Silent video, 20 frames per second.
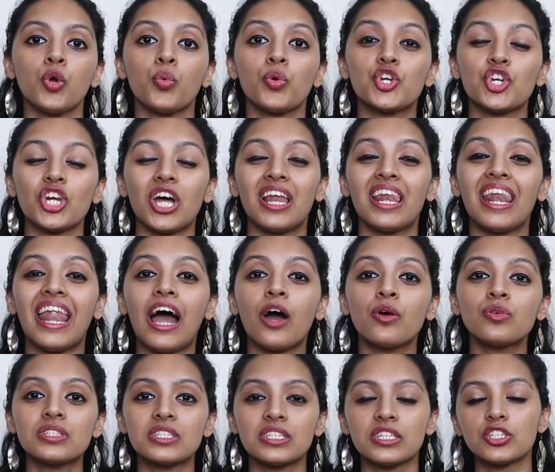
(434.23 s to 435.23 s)
which
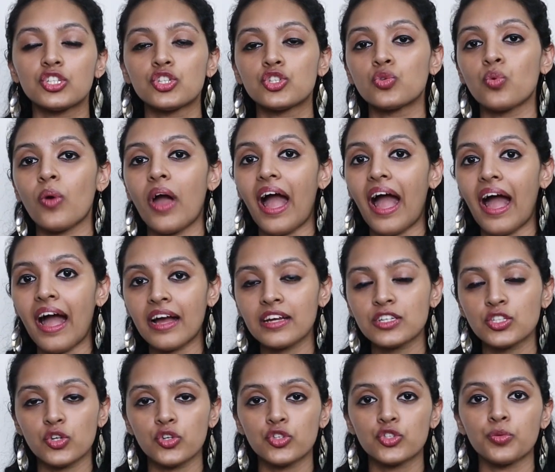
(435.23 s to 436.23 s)
allows it to
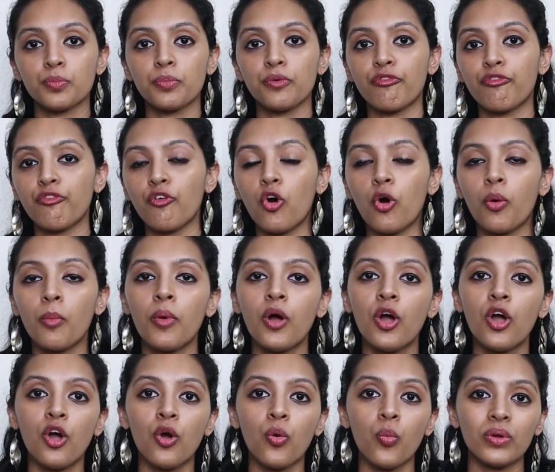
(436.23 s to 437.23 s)
act or to
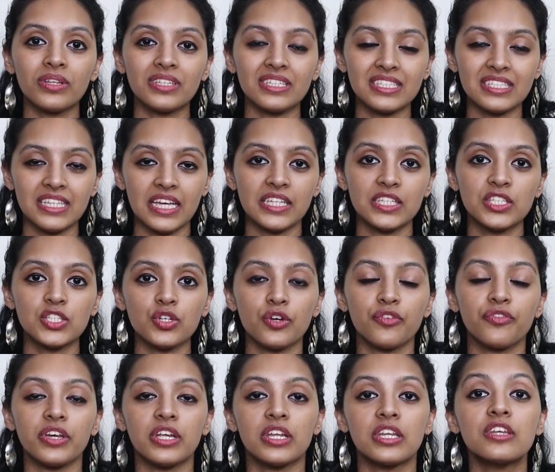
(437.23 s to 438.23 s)
perform with a sense
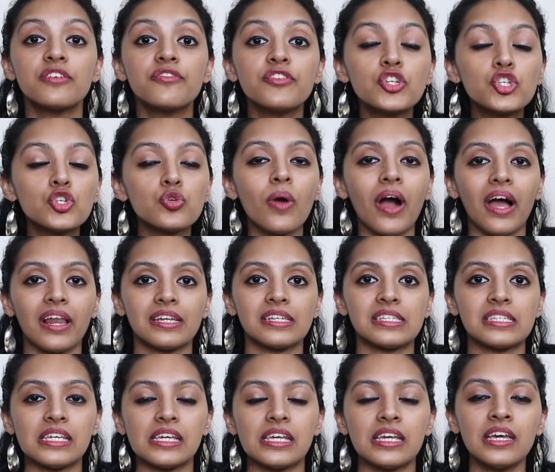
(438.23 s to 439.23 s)
of
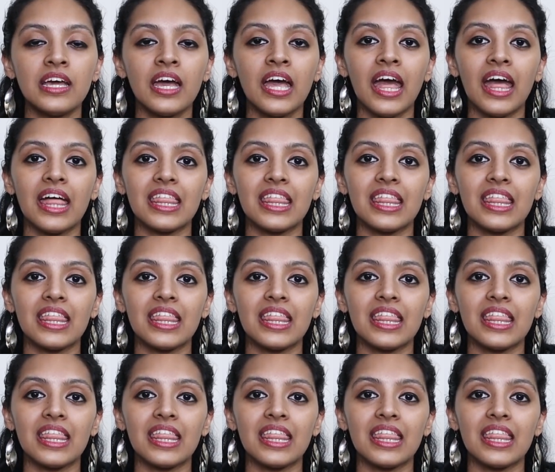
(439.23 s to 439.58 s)
individuality